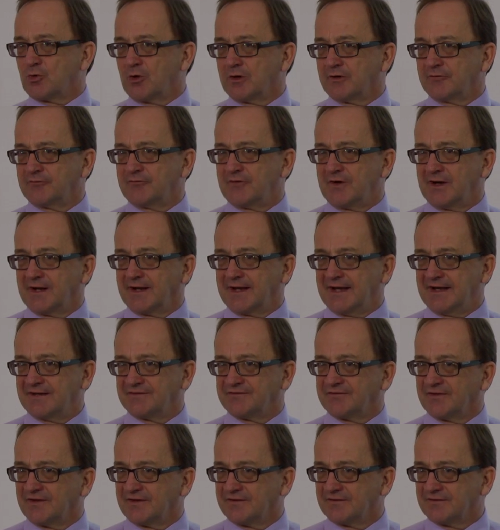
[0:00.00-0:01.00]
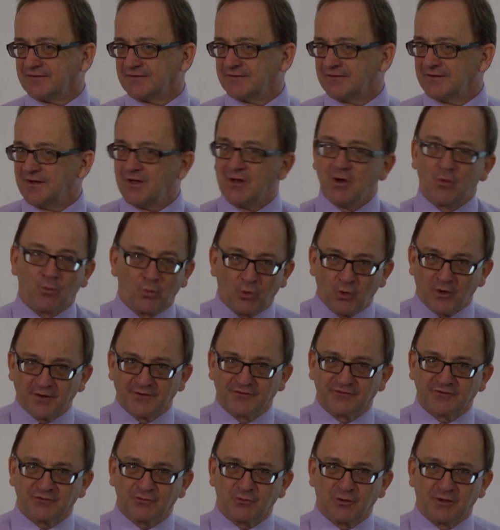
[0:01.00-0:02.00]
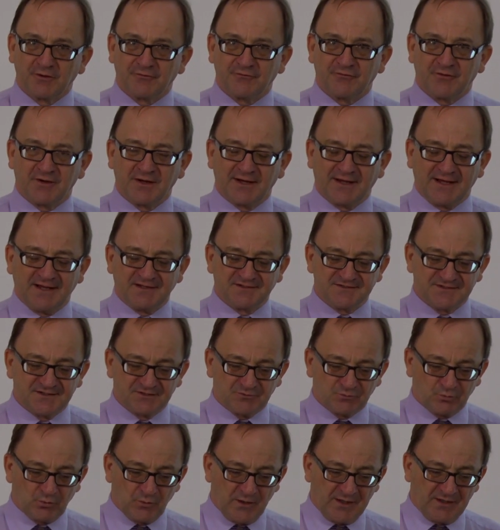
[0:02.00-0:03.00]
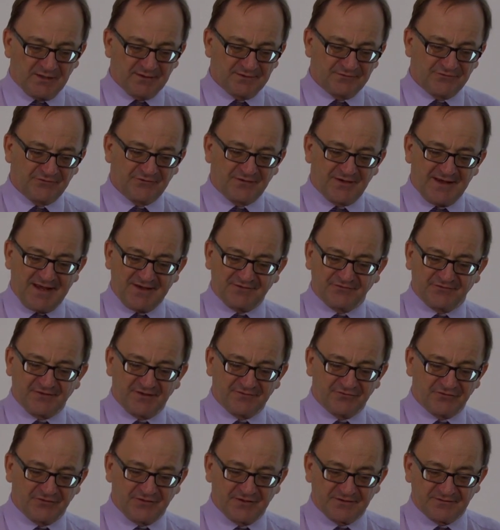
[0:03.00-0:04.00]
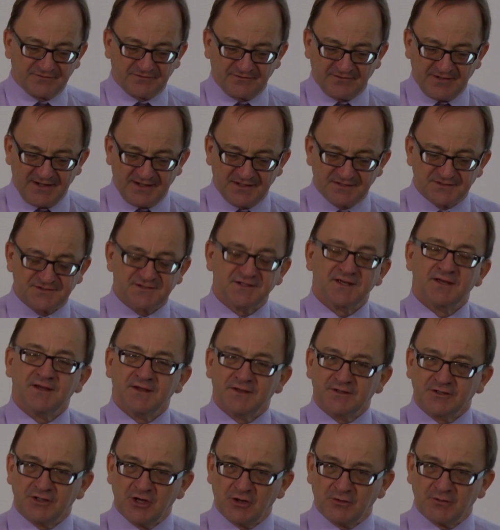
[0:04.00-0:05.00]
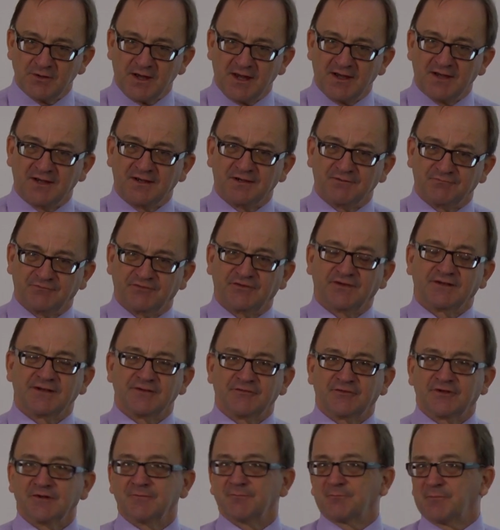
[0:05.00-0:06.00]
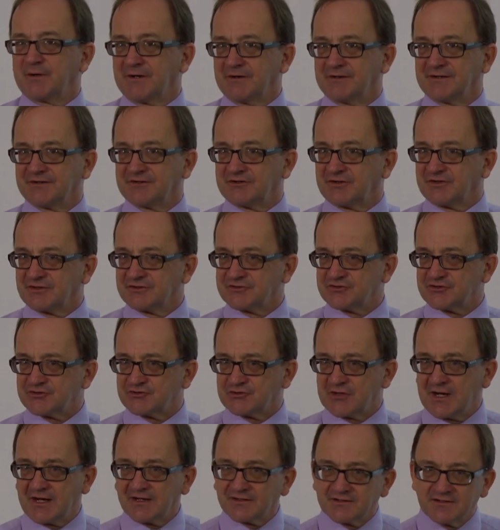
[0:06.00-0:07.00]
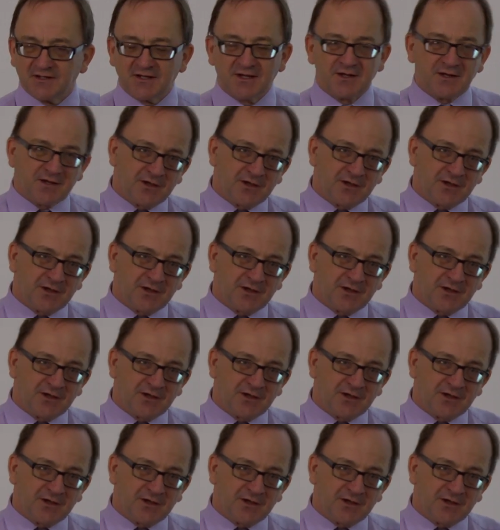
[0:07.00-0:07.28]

qualifying asset. What is a qualifying asset? Well, it's an asset that takes, you know, a significant period to construct.